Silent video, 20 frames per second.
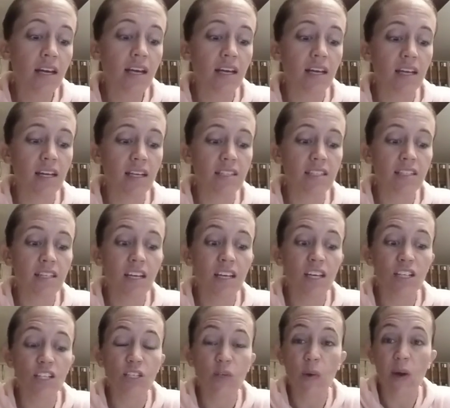It's,
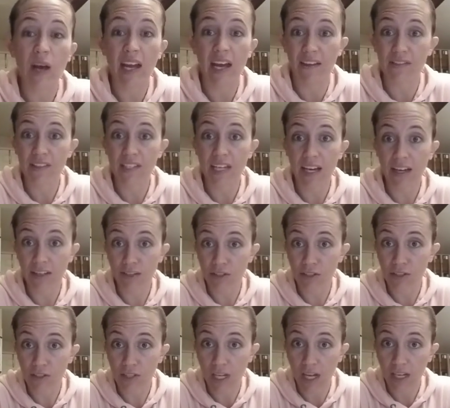do I have to
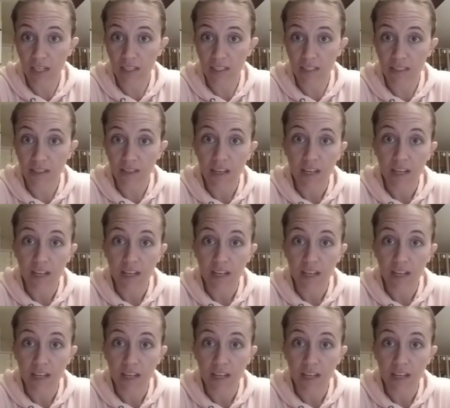exercise?